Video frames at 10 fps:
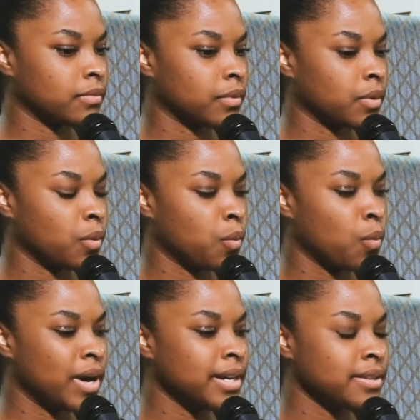
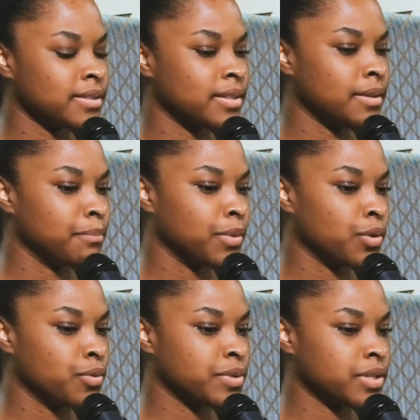What is the
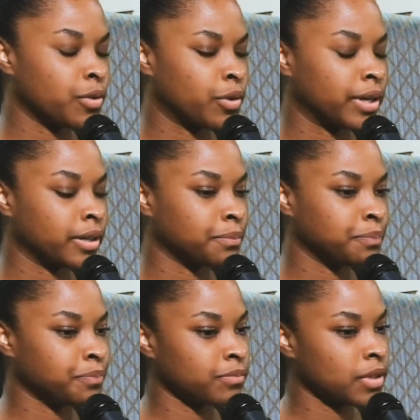most, or
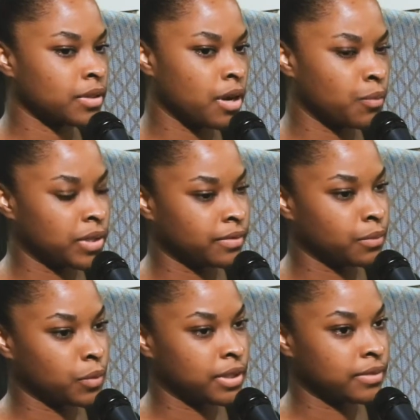not one of,
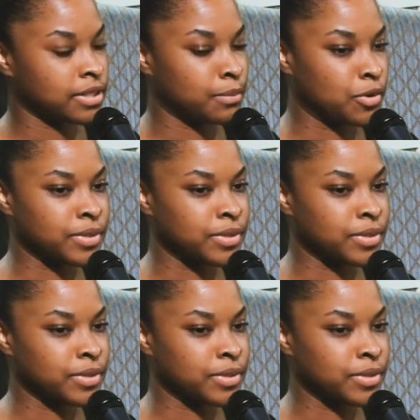what is the most,